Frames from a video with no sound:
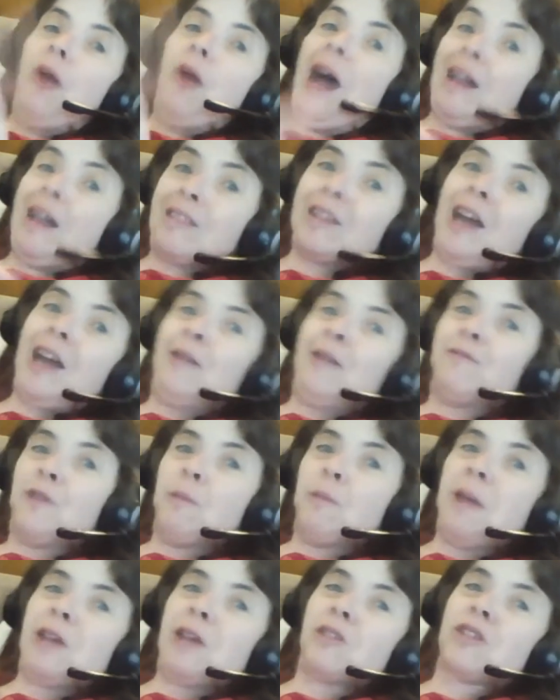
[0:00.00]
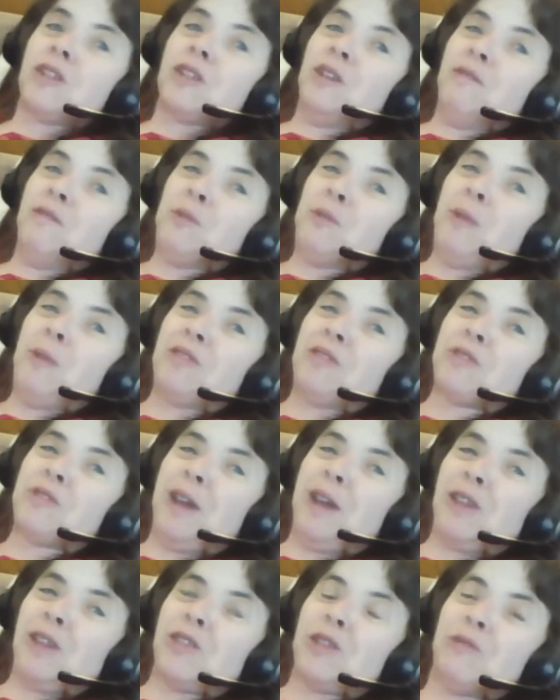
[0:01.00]
That's confirmation of the
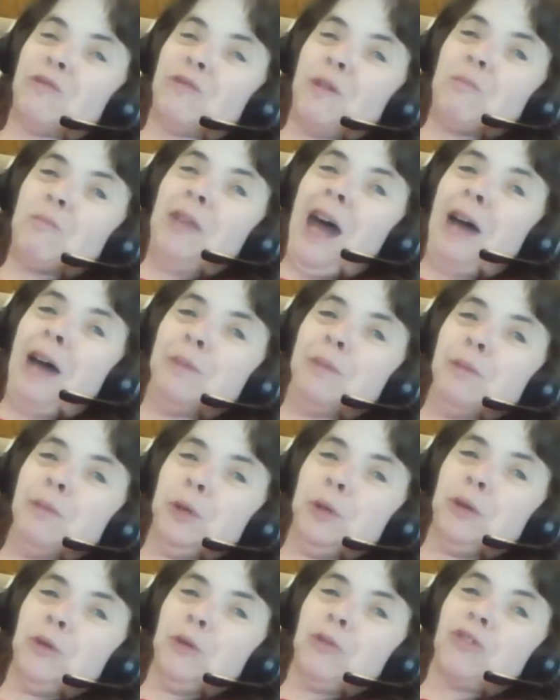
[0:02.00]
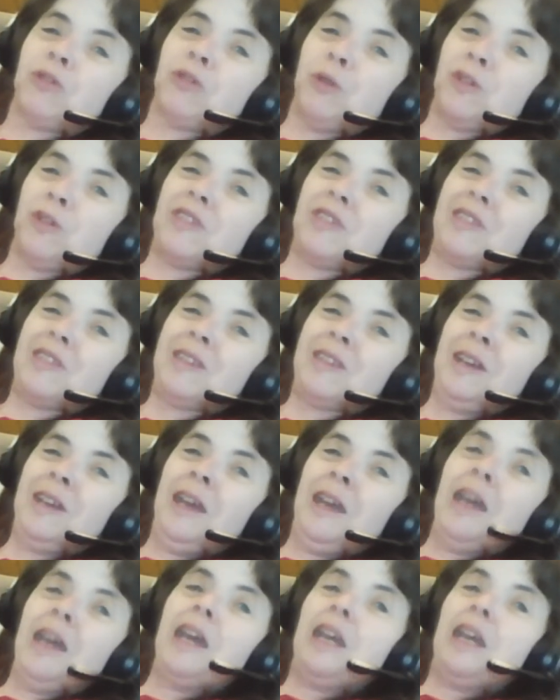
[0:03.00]
resurrection from non biblical sources,